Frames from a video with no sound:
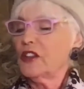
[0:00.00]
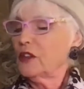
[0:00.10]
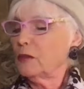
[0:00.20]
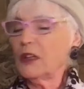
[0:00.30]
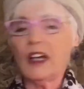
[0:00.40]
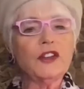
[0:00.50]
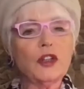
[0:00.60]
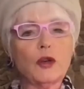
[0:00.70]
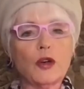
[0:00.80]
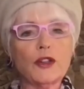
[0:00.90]
The blood
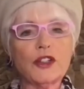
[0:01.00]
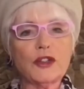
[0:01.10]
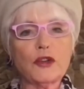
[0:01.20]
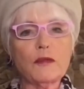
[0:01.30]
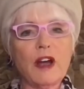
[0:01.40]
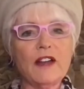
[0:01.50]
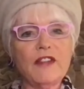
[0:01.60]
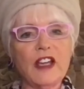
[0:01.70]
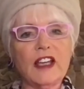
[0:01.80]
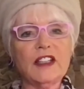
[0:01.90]
that courses through my
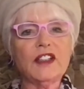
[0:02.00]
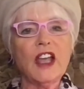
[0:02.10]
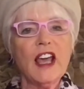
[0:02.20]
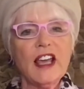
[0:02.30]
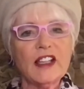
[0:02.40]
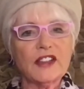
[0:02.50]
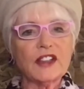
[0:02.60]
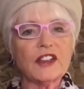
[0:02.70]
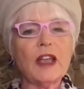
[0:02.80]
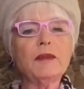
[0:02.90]
veins is the
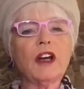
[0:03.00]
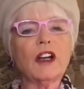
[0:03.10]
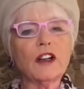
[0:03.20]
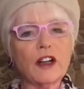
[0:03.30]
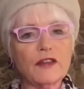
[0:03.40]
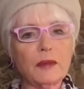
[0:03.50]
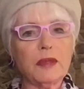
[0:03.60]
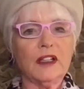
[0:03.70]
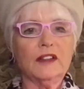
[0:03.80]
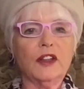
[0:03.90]
same color of the
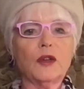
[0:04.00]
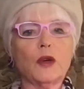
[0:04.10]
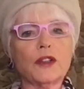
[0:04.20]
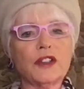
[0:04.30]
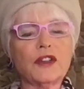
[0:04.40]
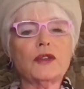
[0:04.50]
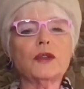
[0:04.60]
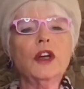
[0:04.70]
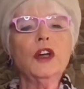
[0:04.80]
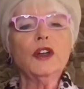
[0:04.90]
blood that courses
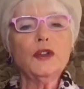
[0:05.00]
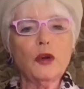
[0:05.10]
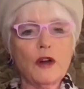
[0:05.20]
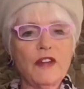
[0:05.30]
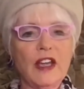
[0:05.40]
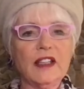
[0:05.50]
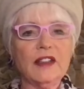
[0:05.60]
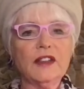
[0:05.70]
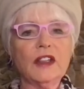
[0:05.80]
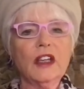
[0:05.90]
through your
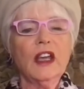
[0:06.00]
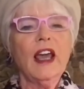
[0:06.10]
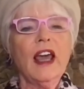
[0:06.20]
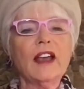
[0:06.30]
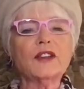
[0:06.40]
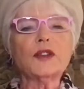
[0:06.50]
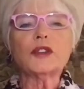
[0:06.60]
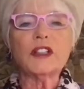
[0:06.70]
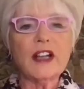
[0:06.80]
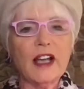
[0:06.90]
veins. And so
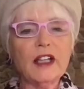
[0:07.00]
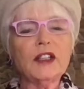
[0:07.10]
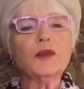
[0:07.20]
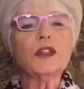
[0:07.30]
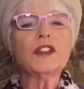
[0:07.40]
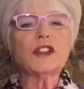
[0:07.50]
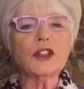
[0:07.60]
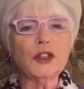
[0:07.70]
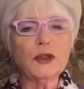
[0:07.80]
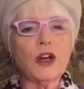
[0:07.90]
tonight we
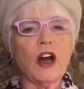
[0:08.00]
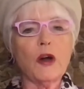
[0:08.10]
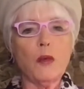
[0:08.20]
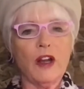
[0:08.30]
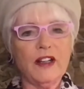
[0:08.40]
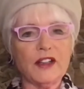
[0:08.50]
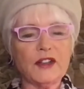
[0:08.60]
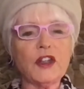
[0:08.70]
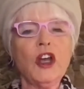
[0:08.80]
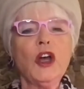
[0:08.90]
salute our
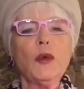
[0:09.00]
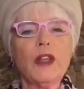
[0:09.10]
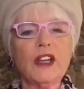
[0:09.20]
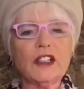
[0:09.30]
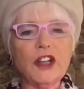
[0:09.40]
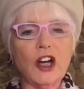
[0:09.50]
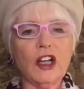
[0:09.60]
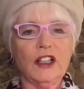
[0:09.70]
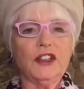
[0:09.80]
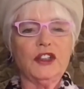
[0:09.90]
oneness. We
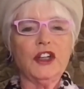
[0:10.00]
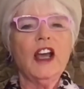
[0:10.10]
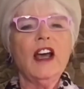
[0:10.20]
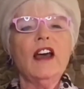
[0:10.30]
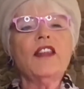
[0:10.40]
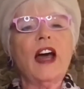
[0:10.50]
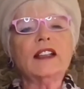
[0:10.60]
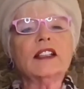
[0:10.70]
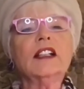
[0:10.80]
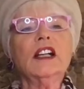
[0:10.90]
acknowledge
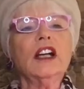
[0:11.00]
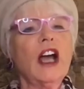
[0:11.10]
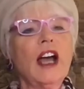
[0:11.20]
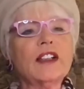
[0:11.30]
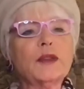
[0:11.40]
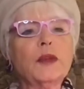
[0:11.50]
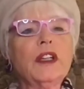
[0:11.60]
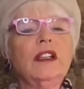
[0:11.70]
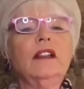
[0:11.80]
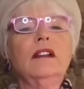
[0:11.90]
that as
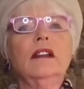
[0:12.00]
we